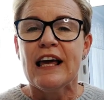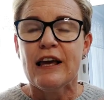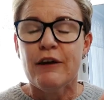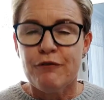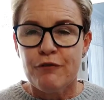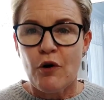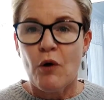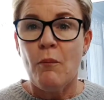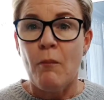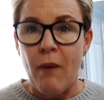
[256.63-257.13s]

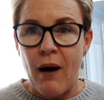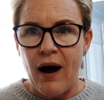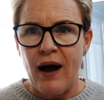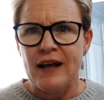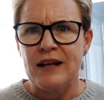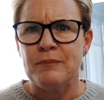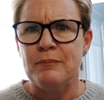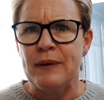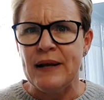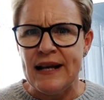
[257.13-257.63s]
if your
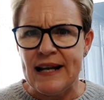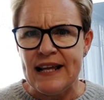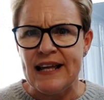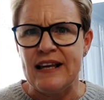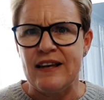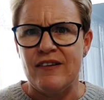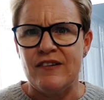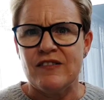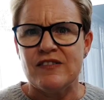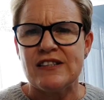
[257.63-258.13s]
mind
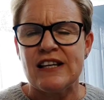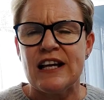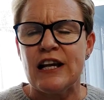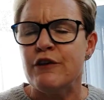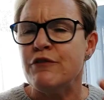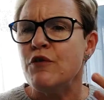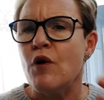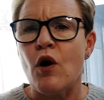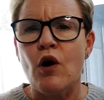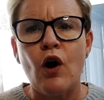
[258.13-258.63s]
believes and
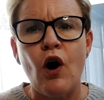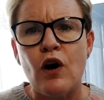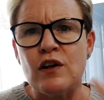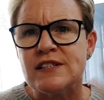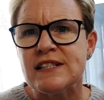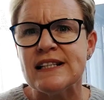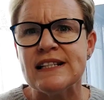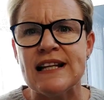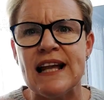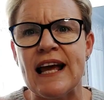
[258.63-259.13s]
if you are
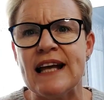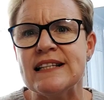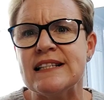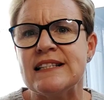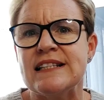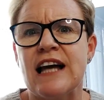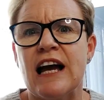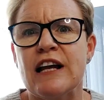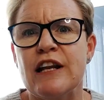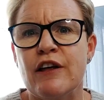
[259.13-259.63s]
constantly
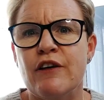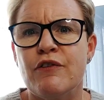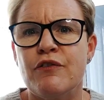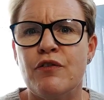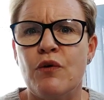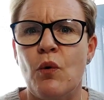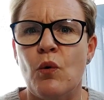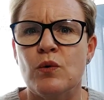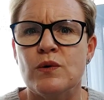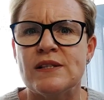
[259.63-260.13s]
entertaining
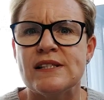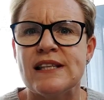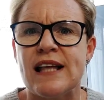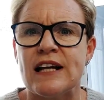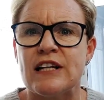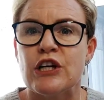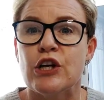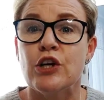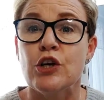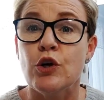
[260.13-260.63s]
thoughts
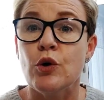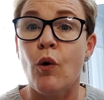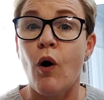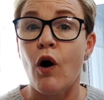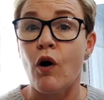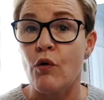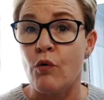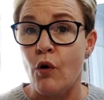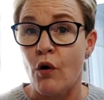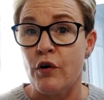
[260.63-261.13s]
that you
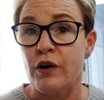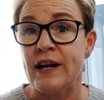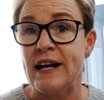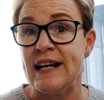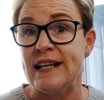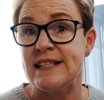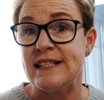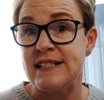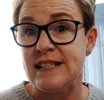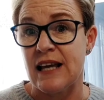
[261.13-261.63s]
are
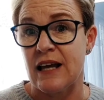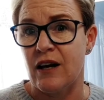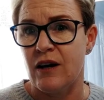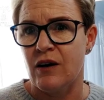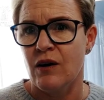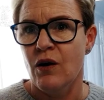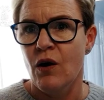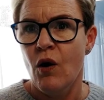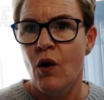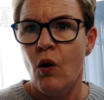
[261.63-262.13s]
chronically
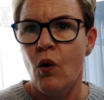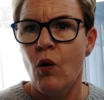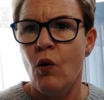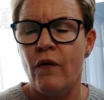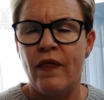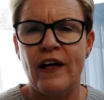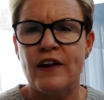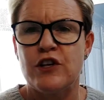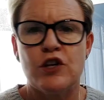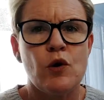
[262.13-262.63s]
sick or
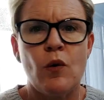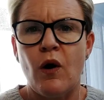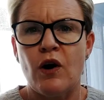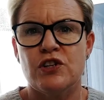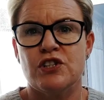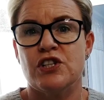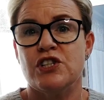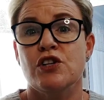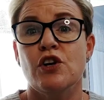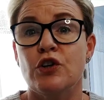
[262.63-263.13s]
that you are
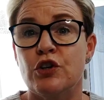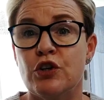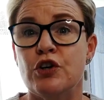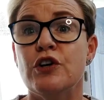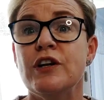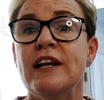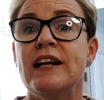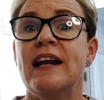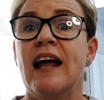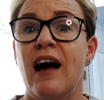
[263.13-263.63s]
just not
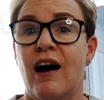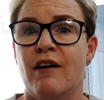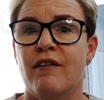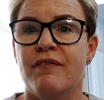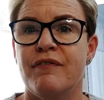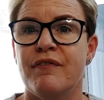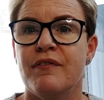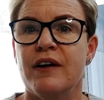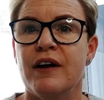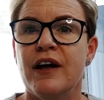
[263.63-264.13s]
good
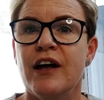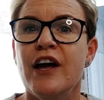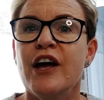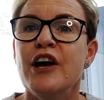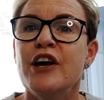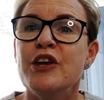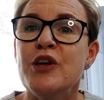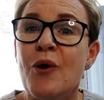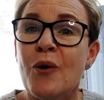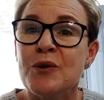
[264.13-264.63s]
enough,
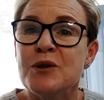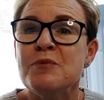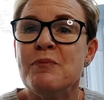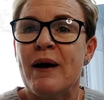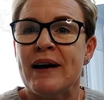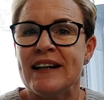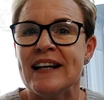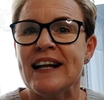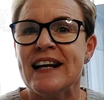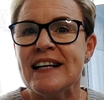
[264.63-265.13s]
you
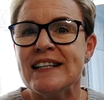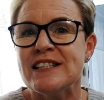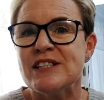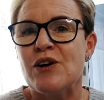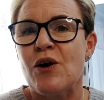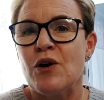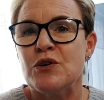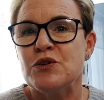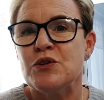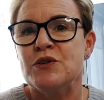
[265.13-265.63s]
automatically
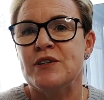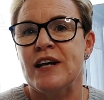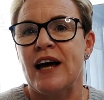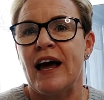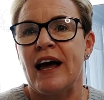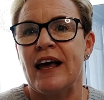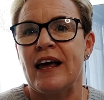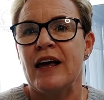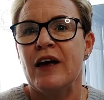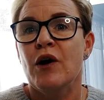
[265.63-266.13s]
start your
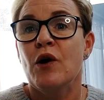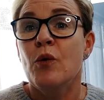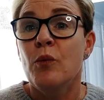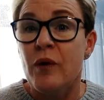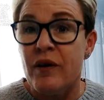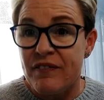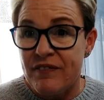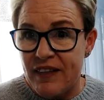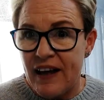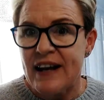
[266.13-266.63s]
day
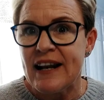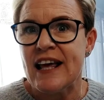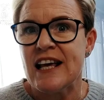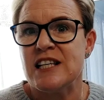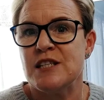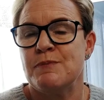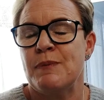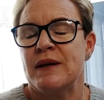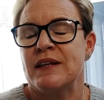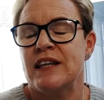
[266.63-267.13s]
with that
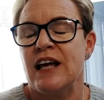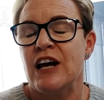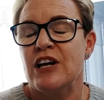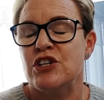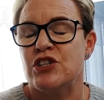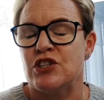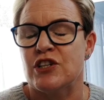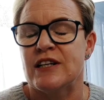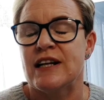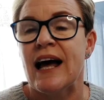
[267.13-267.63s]

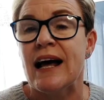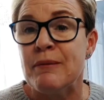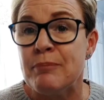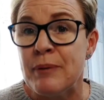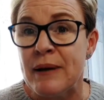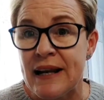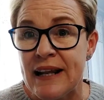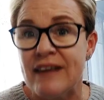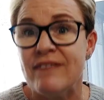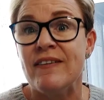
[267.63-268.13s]
expectation and
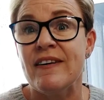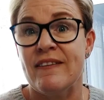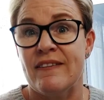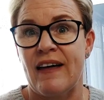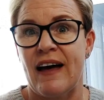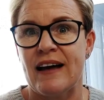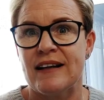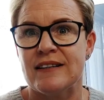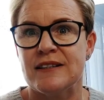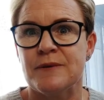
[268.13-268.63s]
believing
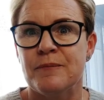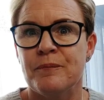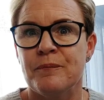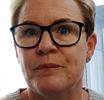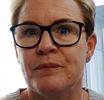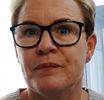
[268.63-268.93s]
that.